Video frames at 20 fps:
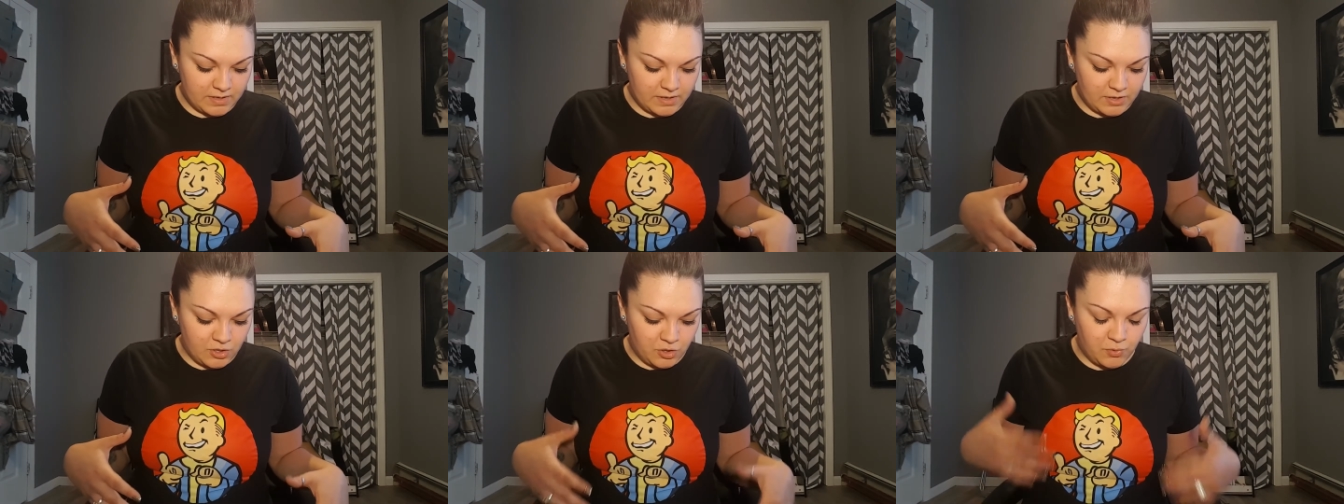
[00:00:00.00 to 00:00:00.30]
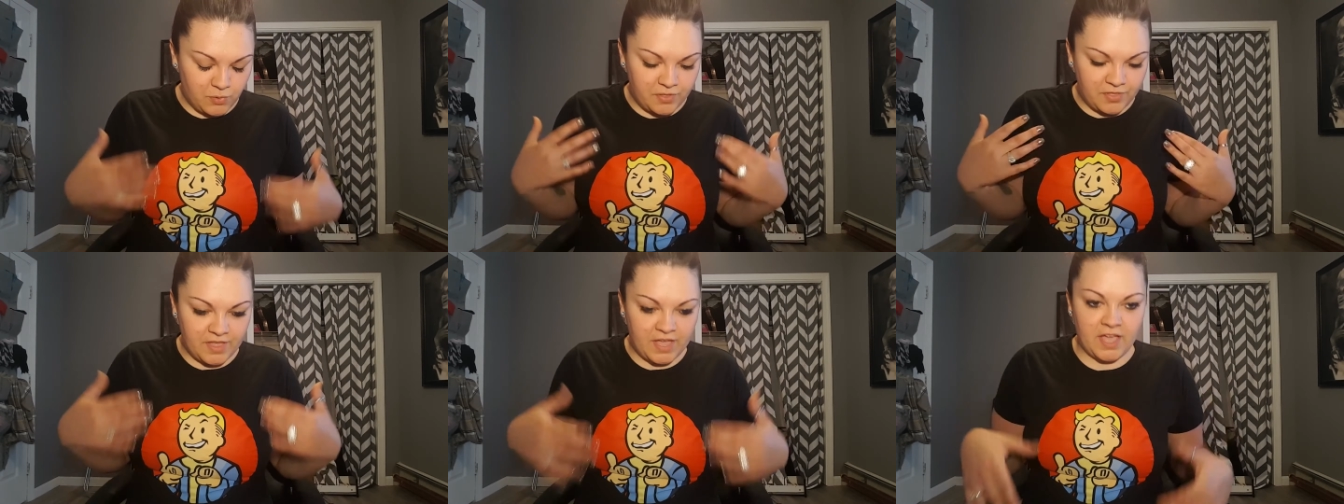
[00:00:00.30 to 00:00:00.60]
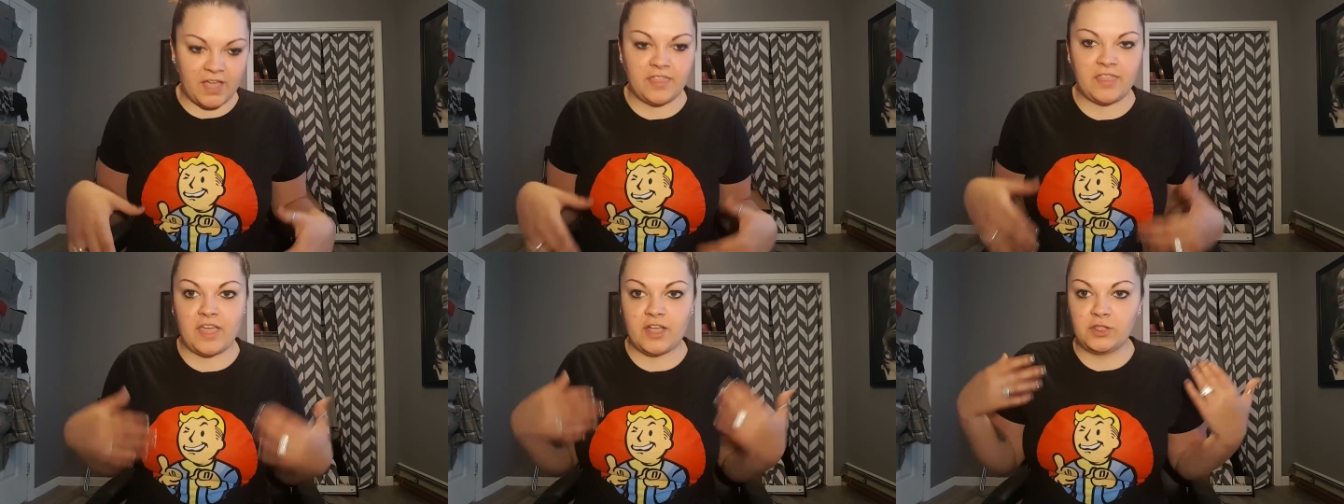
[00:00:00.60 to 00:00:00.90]
you
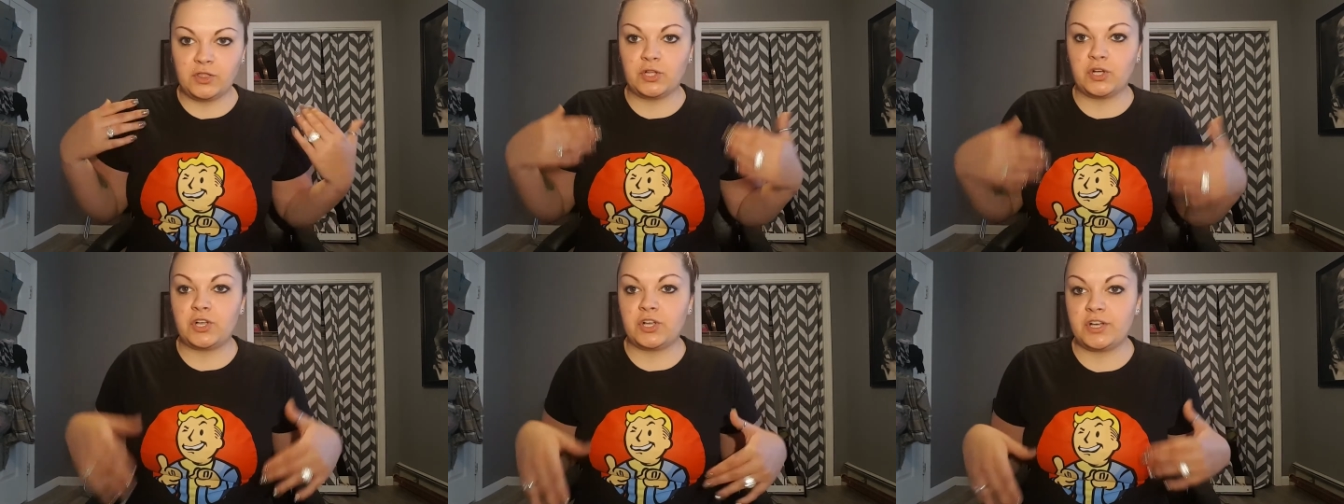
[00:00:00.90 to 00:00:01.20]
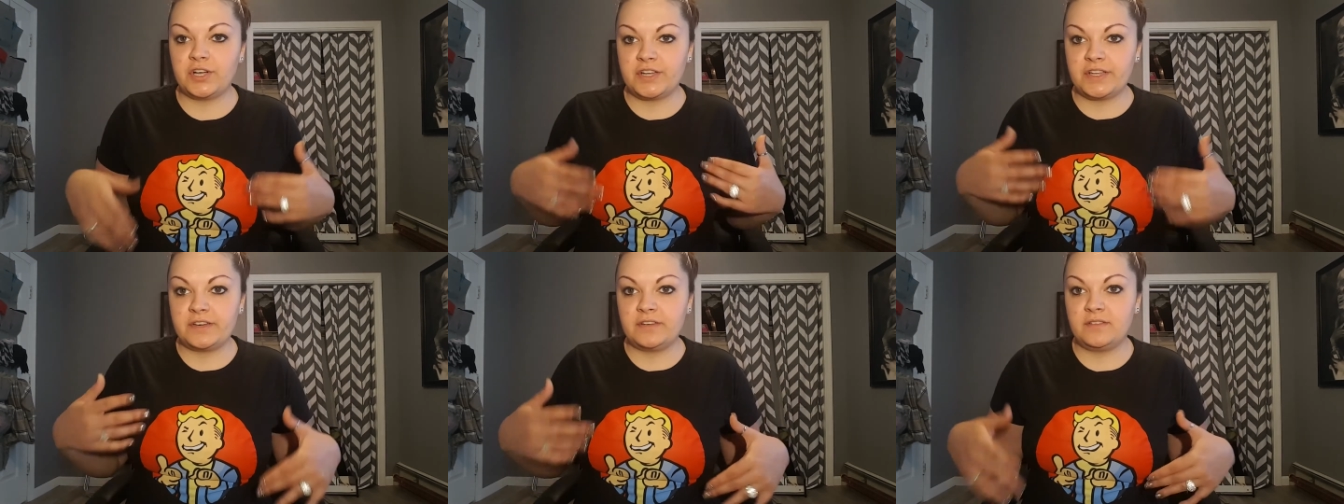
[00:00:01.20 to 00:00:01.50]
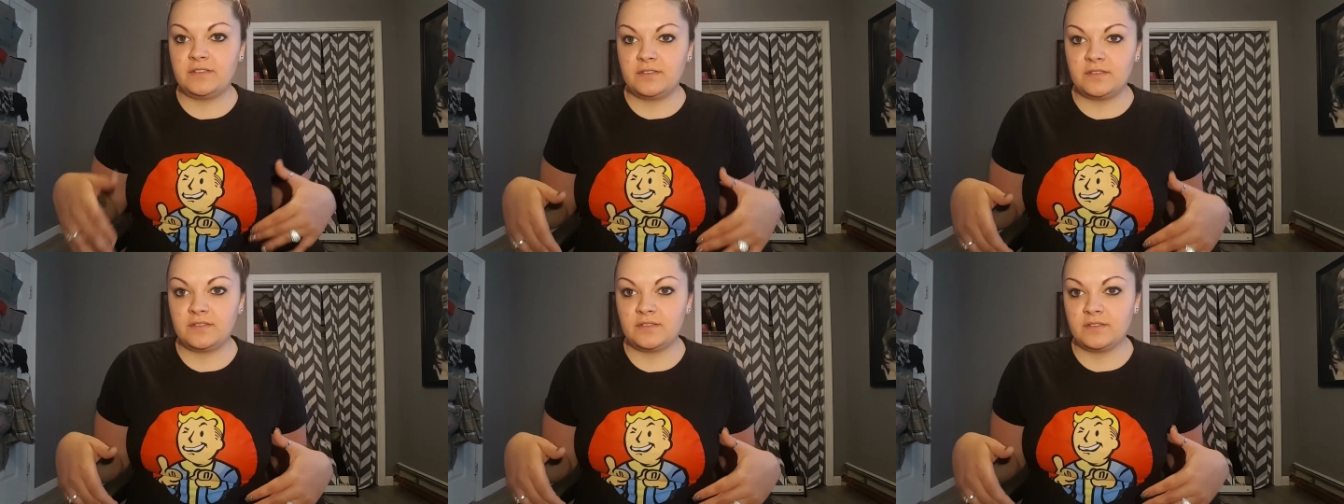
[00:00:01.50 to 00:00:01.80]
think they look
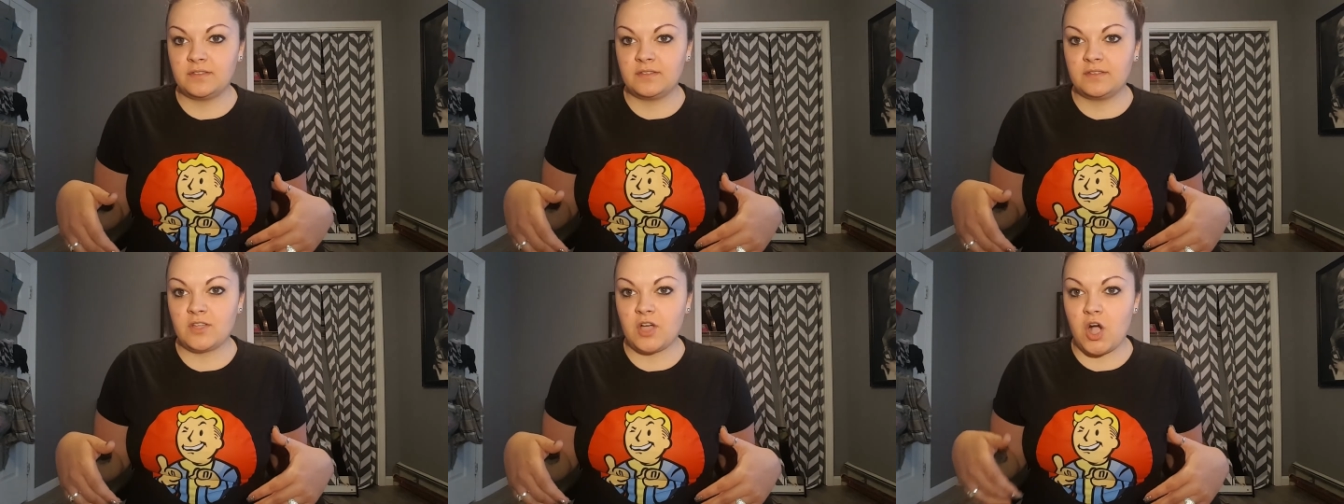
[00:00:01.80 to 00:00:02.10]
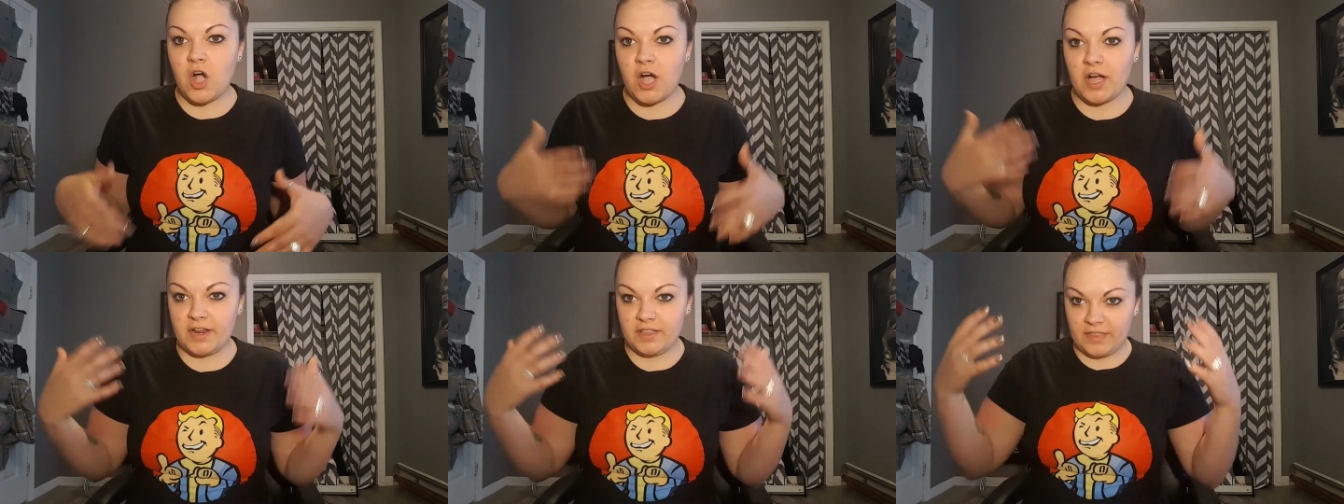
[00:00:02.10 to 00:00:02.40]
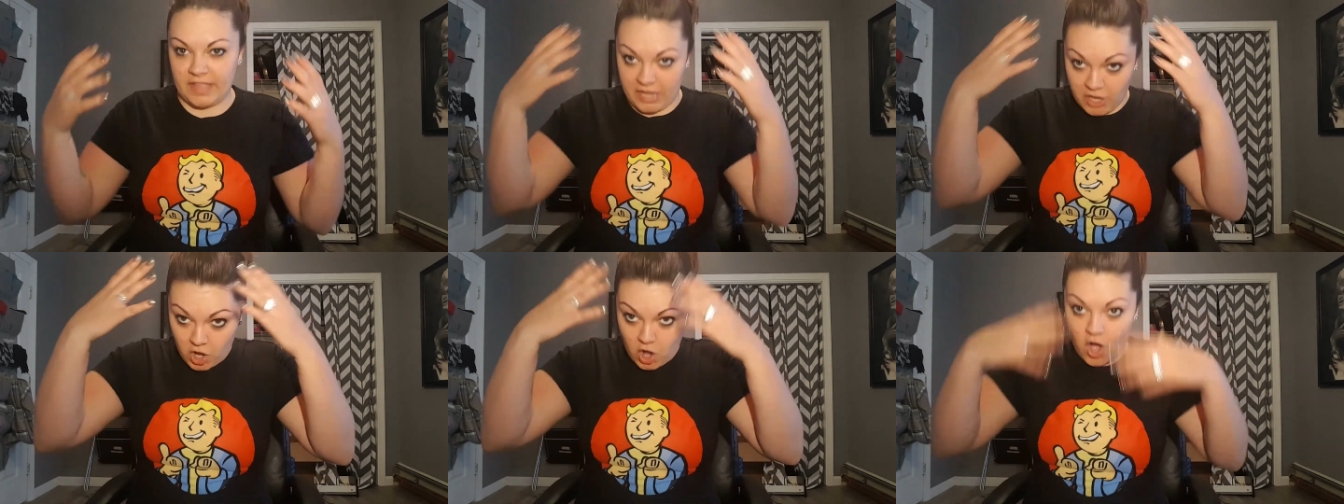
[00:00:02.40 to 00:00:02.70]
good
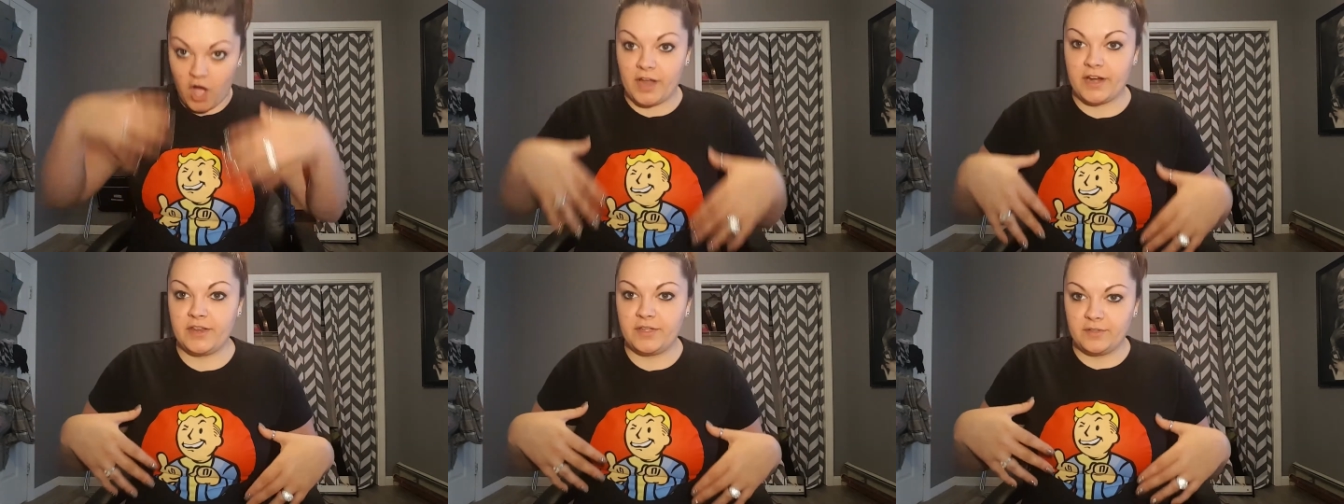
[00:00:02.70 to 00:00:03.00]
on